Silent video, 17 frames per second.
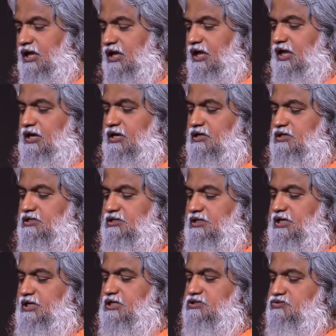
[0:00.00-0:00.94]
and her
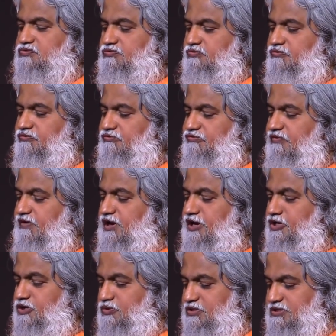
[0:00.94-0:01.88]
tears fell
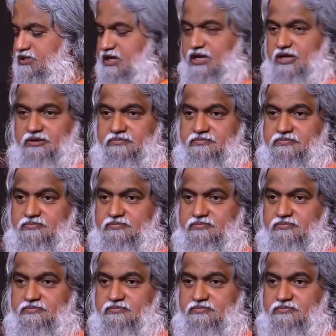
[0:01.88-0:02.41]
into his hand.